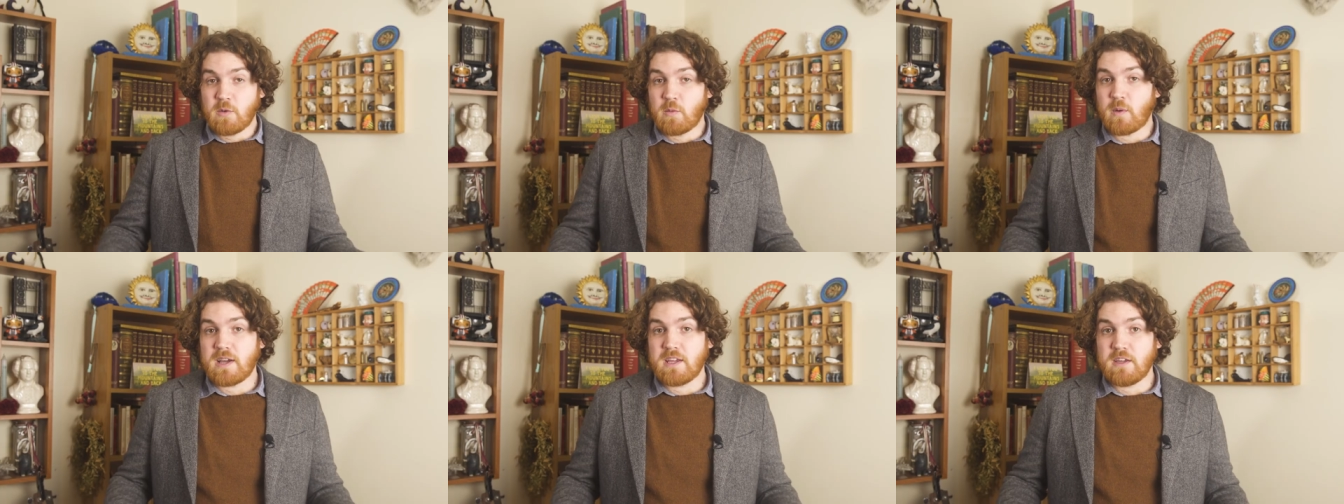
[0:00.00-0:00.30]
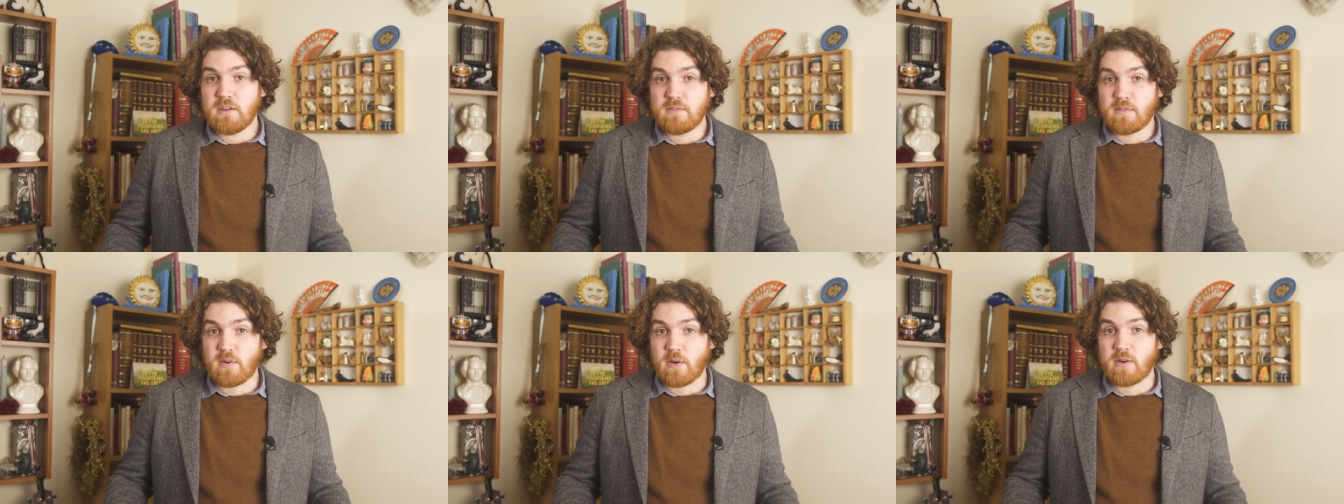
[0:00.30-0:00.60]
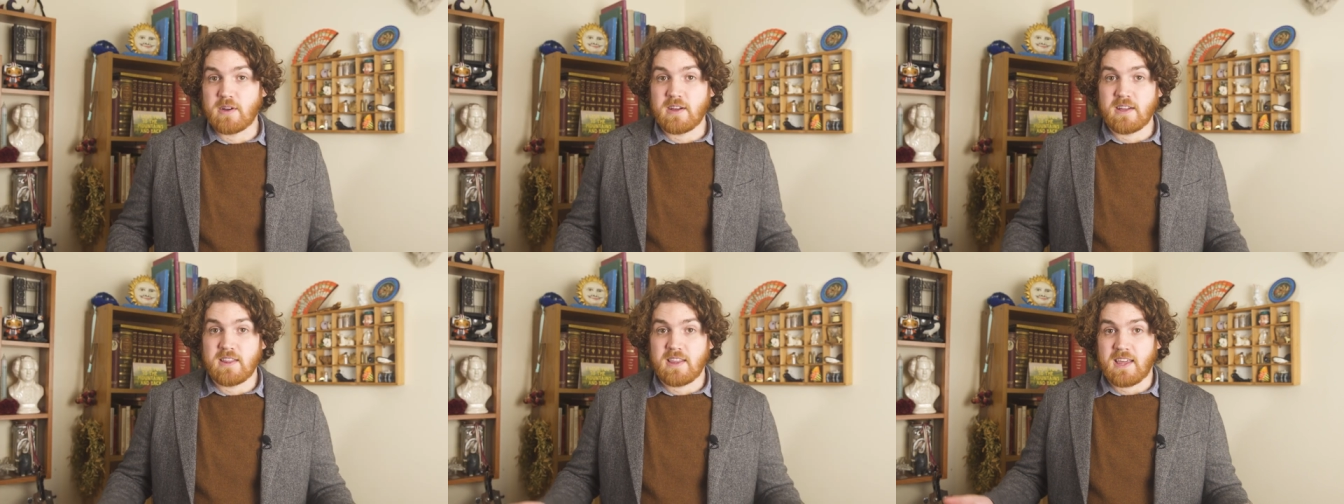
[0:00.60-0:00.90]
The way you
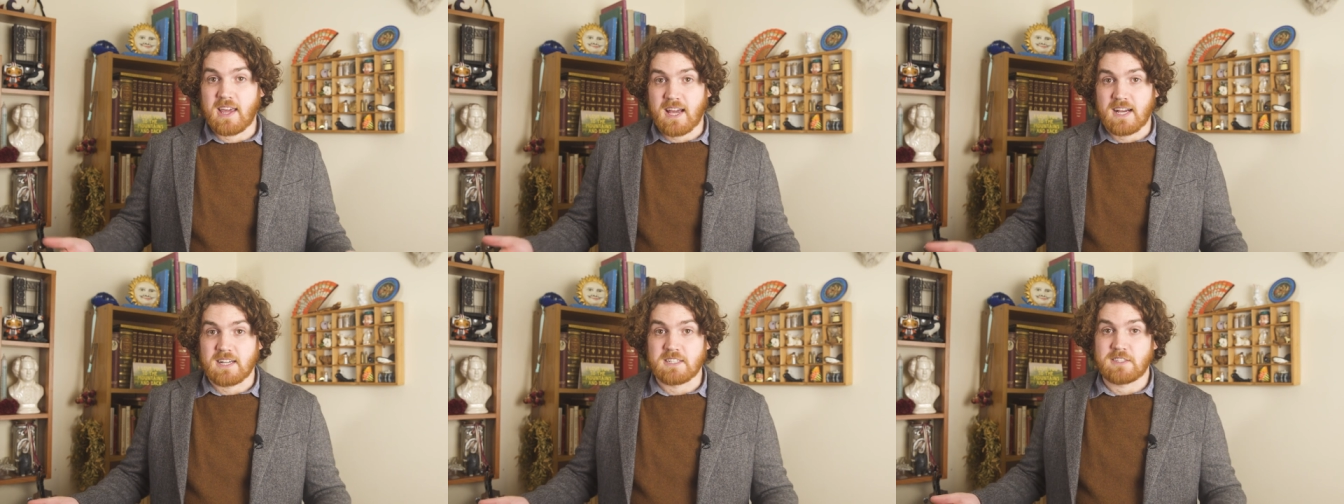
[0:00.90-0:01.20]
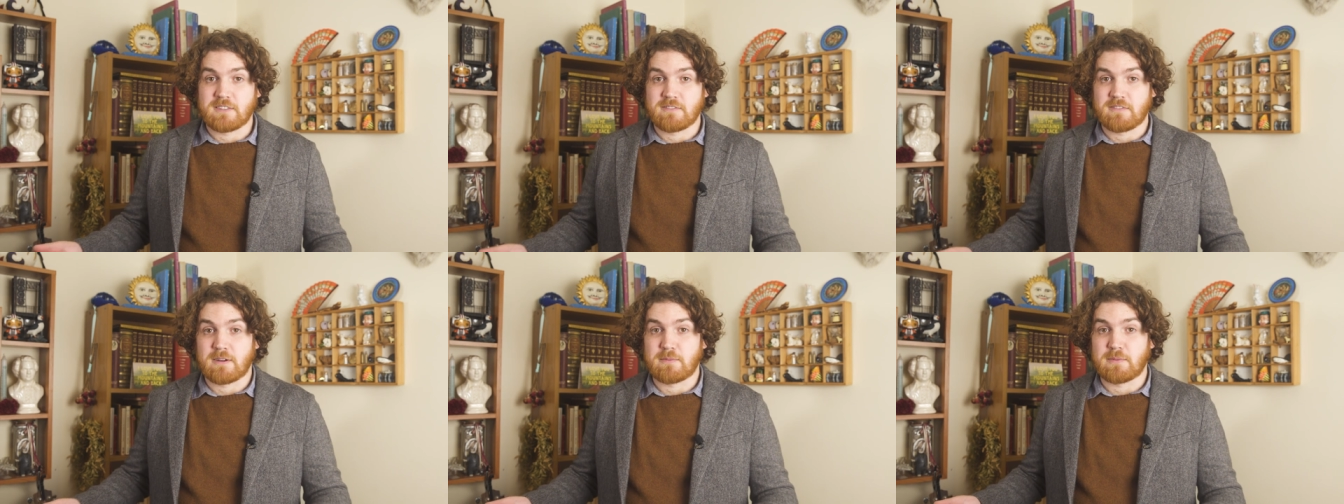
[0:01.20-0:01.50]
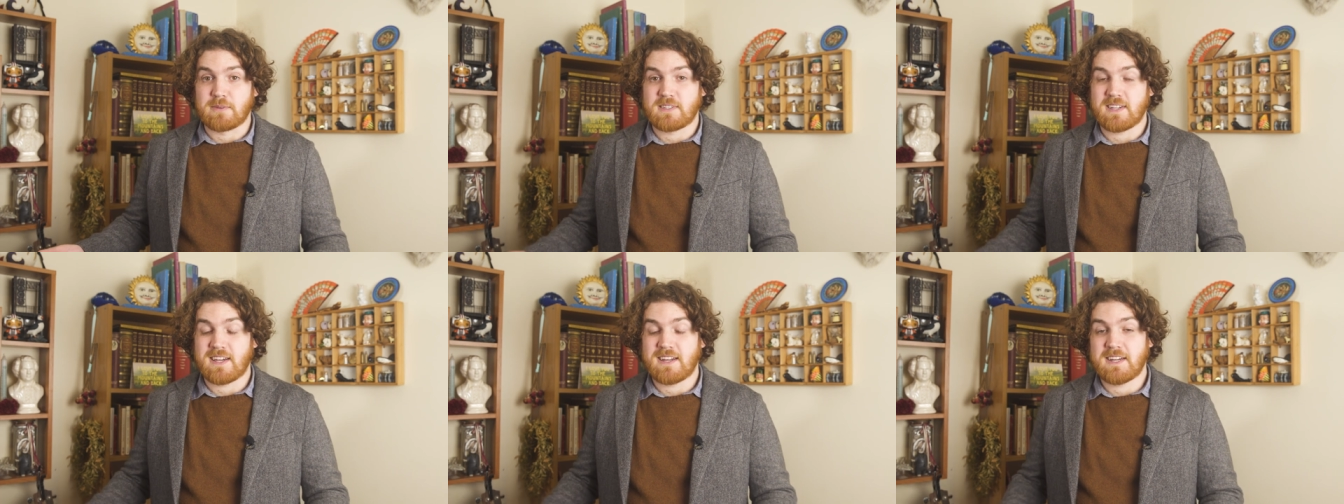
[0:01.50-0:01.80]
vote in the House of
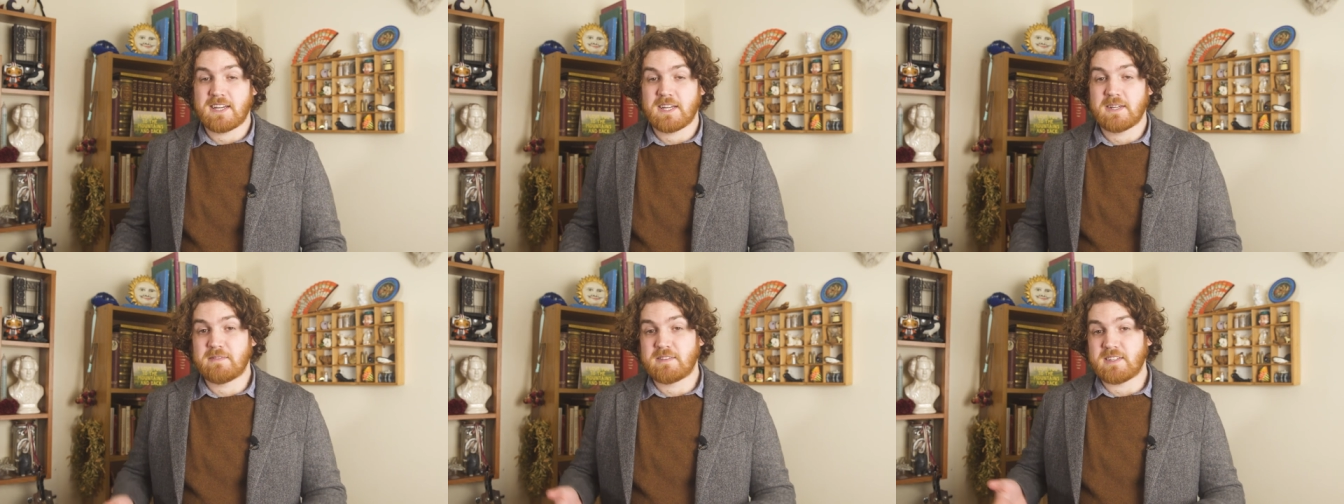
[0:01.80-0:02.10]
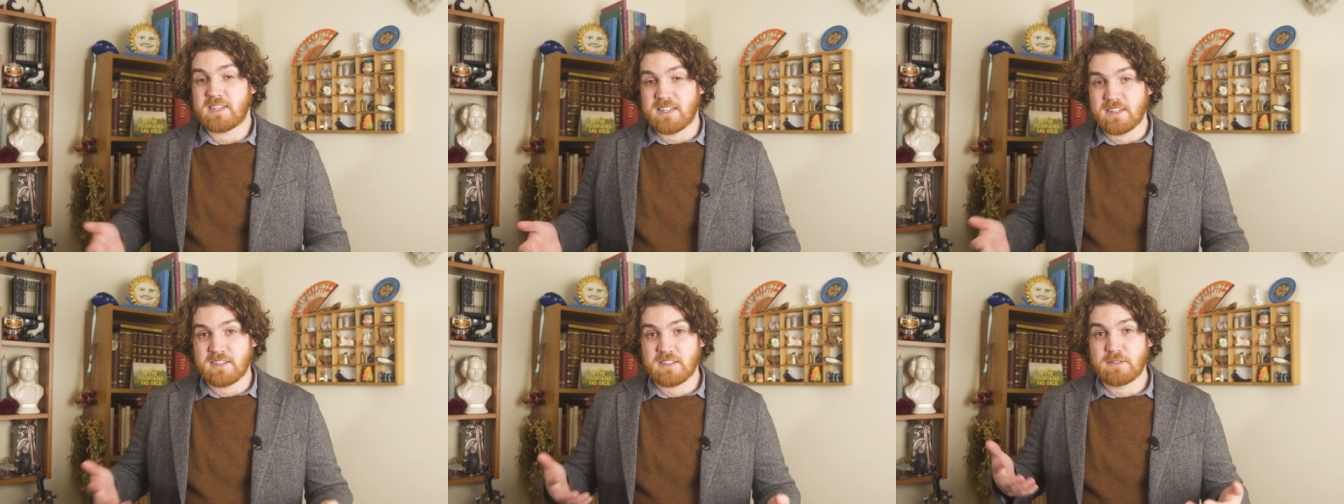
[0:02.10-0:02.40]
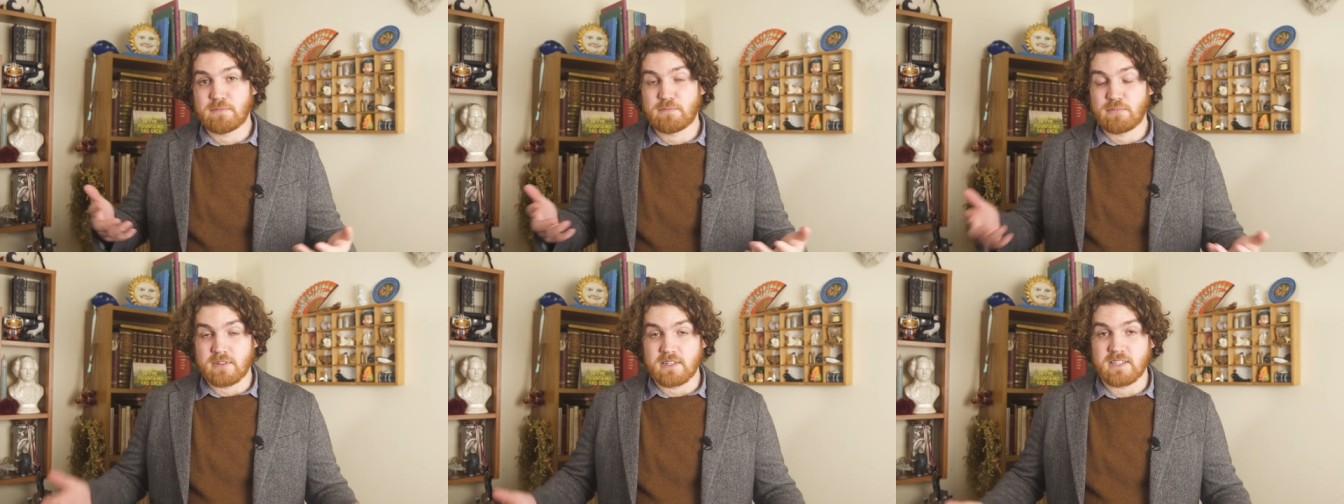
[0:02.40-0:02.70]
Representatives
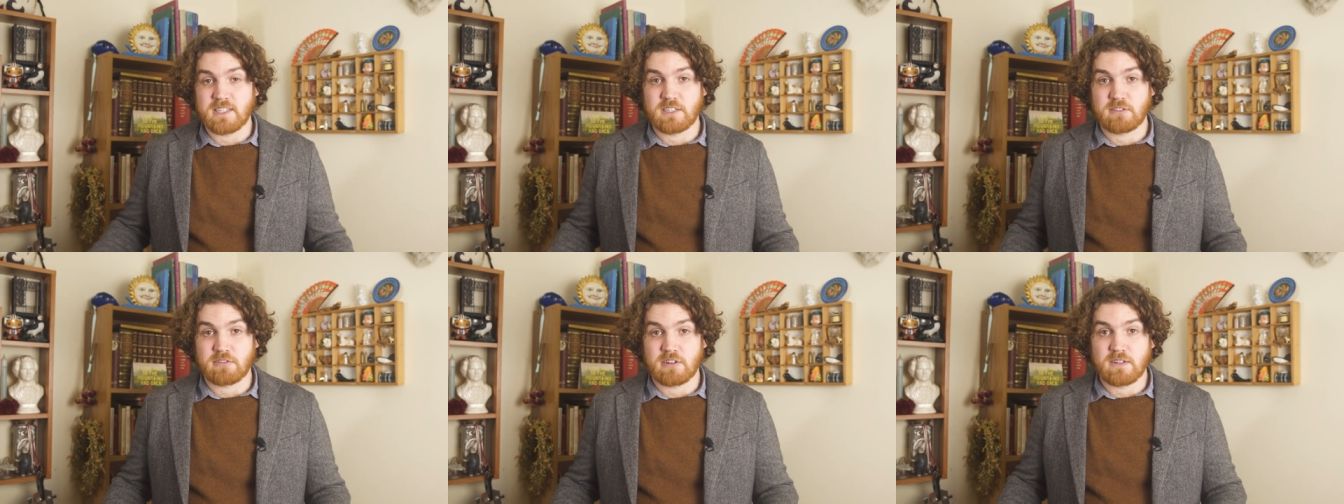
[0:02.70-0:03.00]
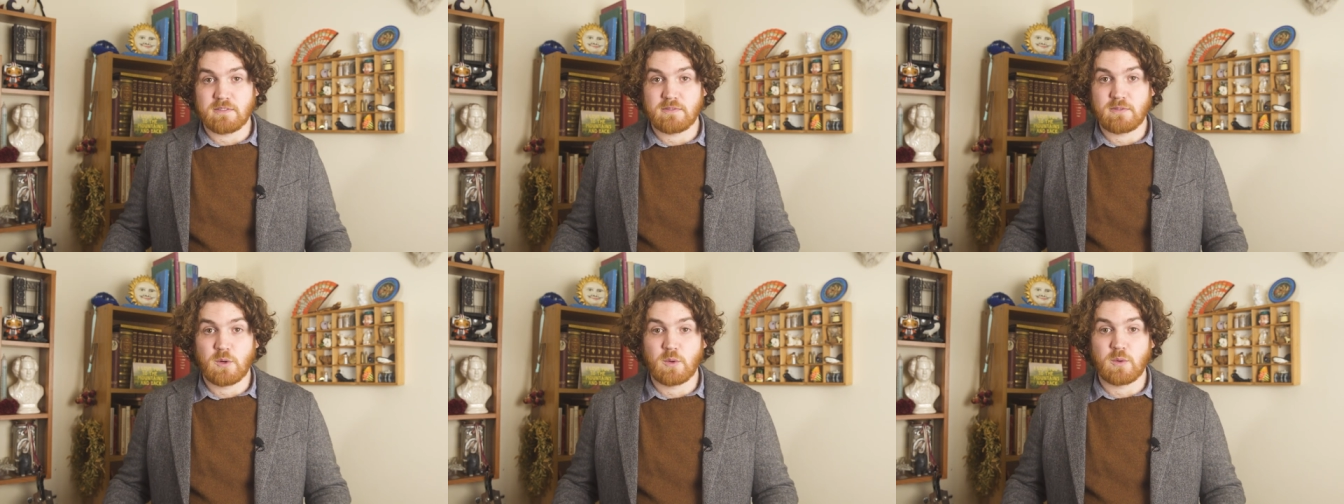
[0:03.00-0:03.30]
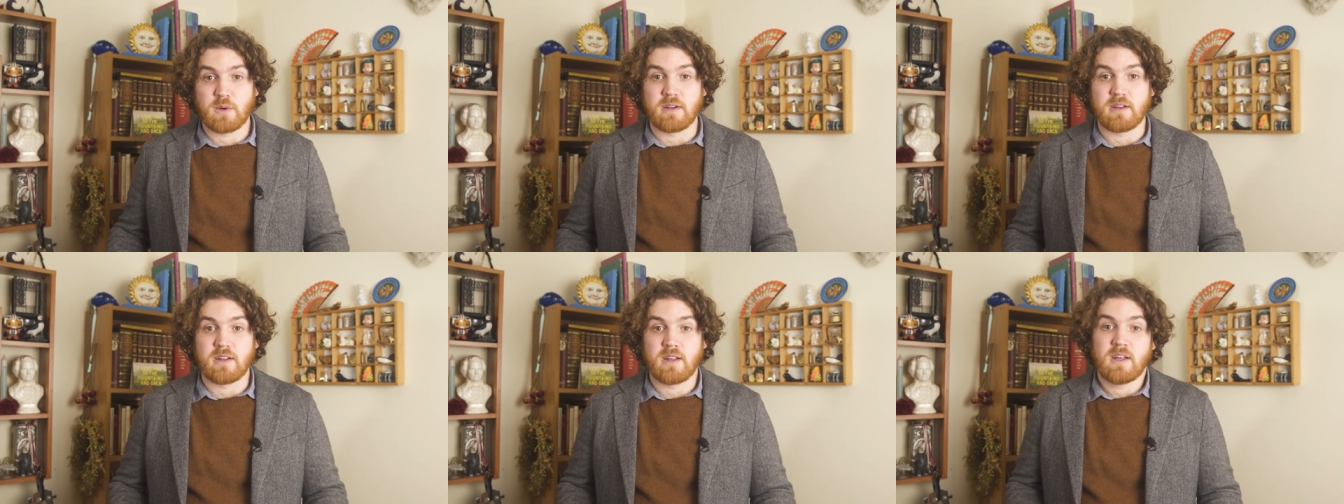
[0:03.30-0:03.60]
is pretty
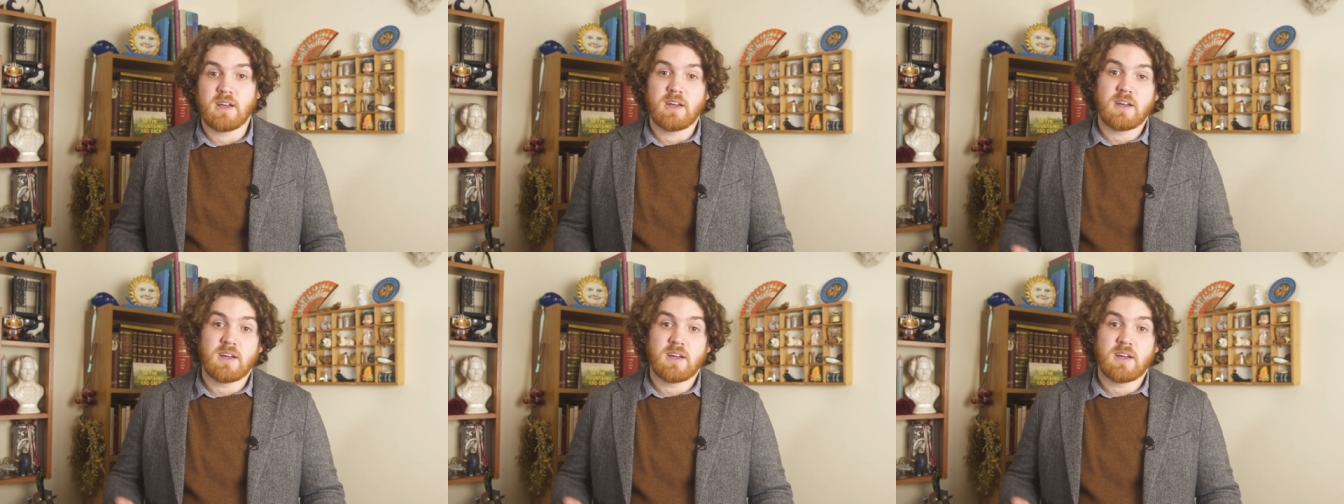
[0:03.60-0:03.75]
straightforward